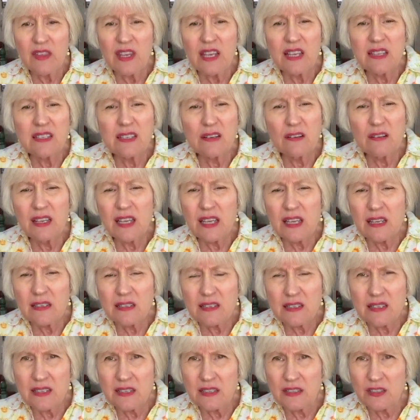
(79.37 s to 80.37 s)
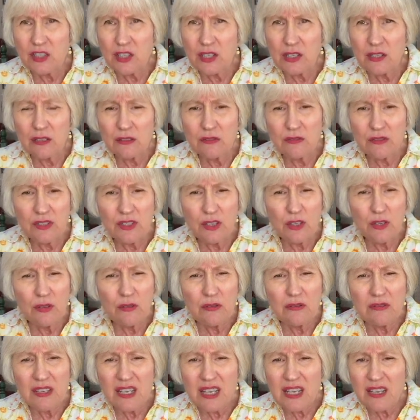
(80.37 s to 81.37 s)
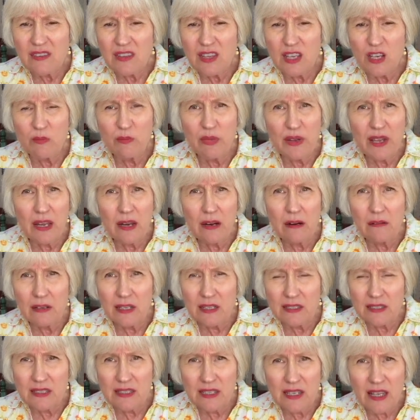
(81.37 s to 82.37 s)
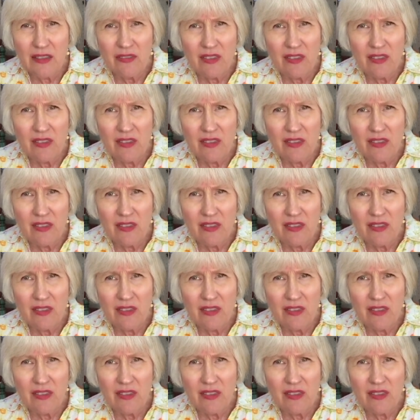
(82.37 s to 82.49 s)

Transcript: These are innocent children who need their parents